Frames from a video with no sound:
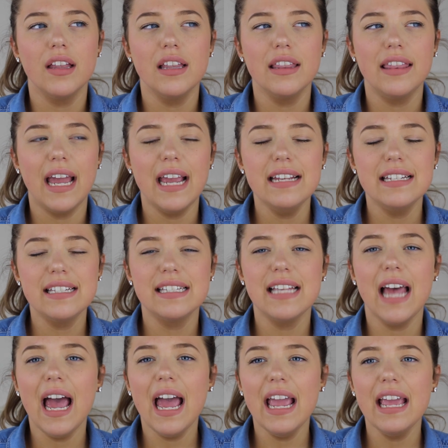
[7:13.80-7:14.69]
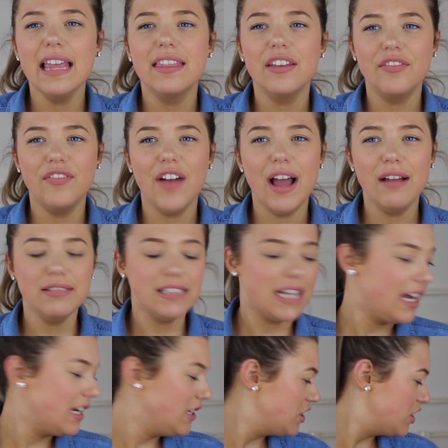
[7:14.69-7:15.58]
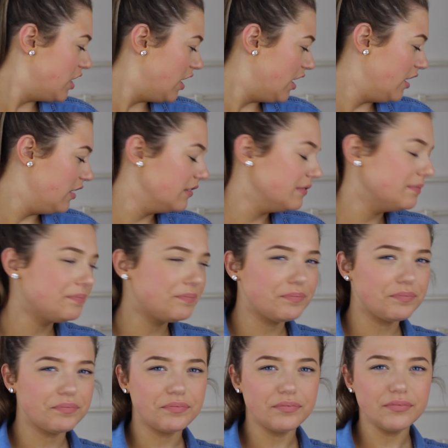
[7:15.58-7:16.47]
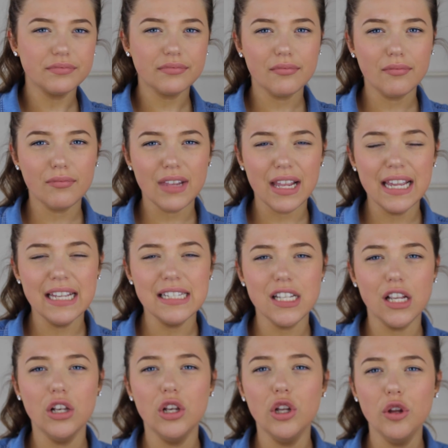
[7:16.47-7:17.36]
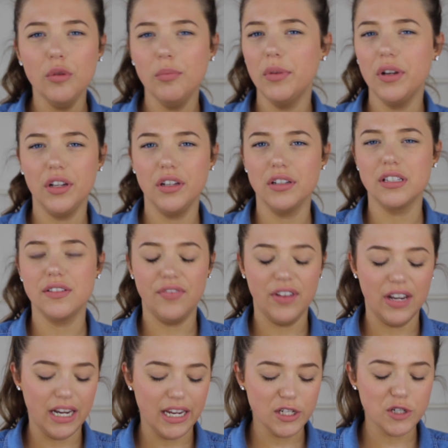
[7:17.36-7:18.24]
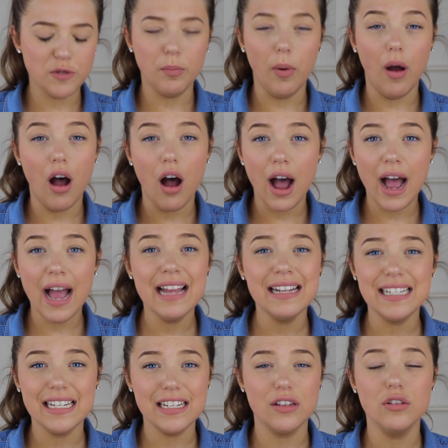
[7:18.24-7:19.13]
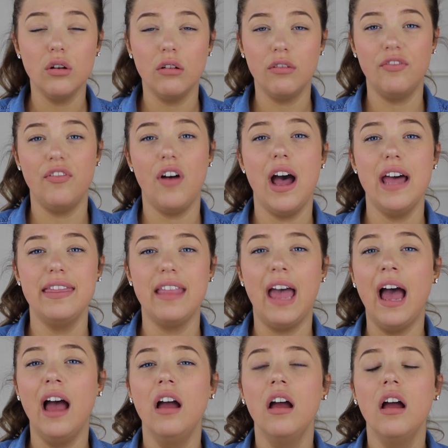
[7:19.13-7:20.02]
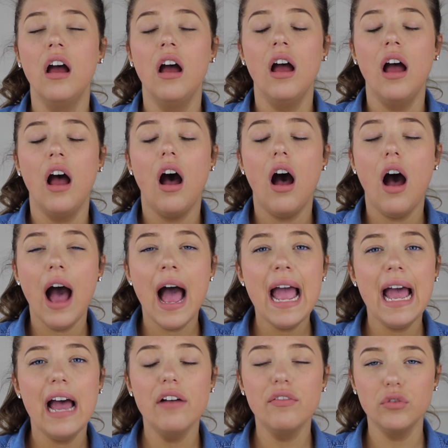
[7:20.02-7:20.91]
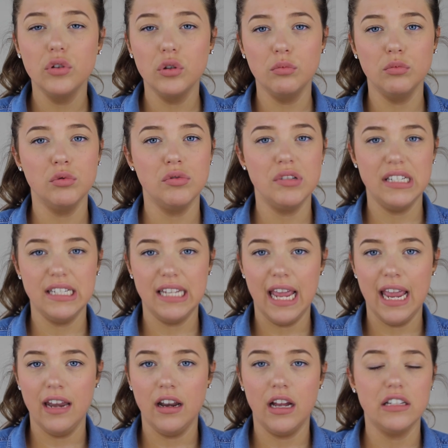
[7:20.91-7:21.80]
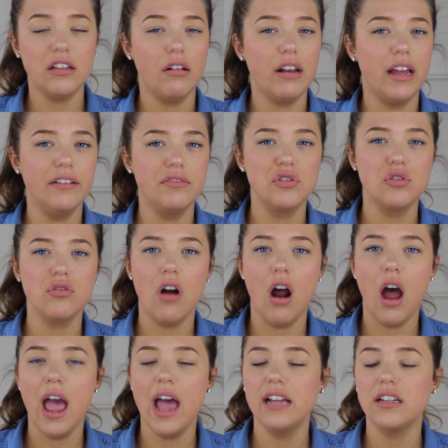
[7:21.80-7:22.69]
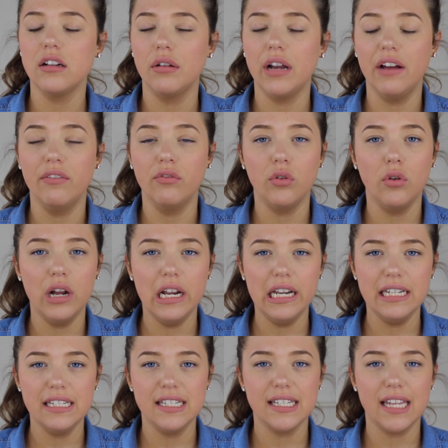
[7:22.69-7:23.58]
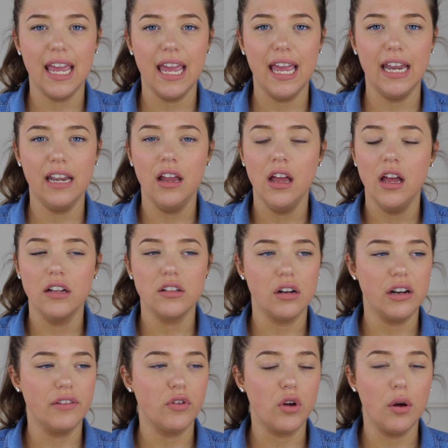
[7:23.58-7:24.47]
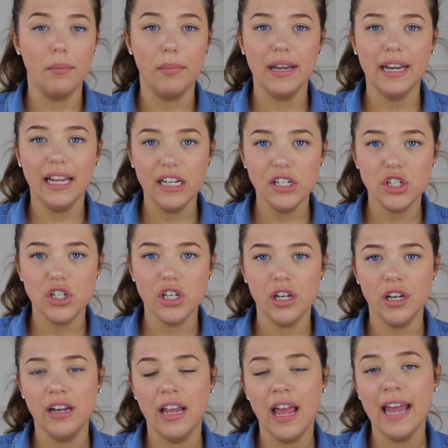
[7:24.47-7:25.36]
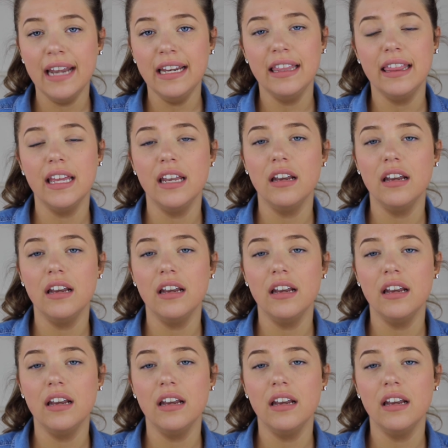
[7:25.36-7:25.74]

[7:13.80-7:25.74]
they say the foundation is a luminous finish, but I did not find that. I have normal skin. I don't have dry, I don't have oily skin, don't have combination. Any